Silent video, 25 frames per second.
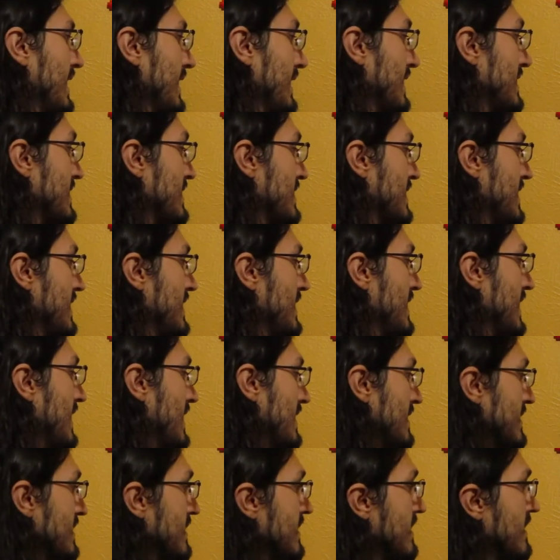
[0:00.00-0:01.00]
I can see
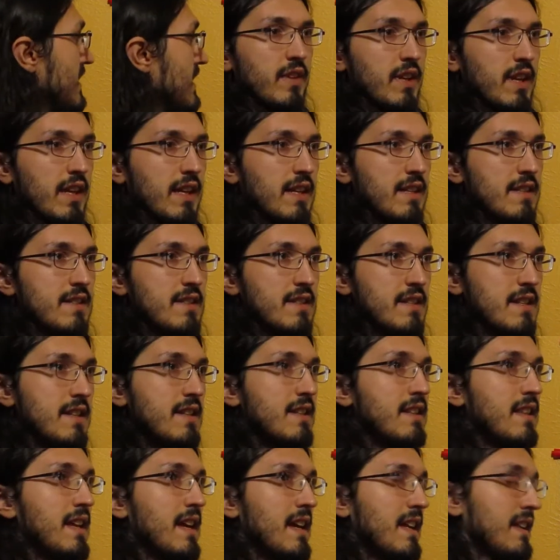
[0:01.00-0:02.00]
that
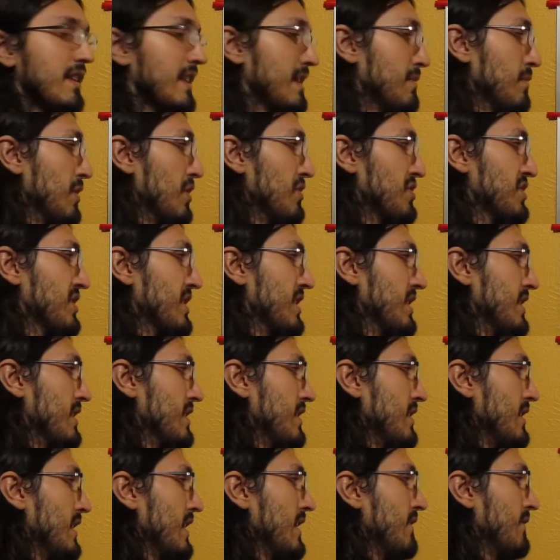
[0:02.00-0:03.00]
the
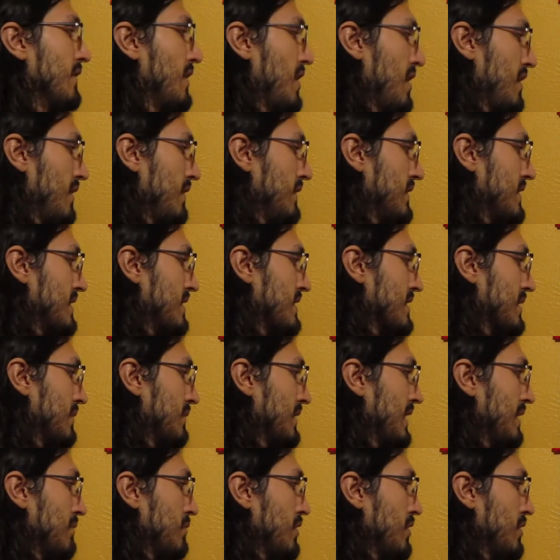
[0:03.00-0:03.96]
motion involved something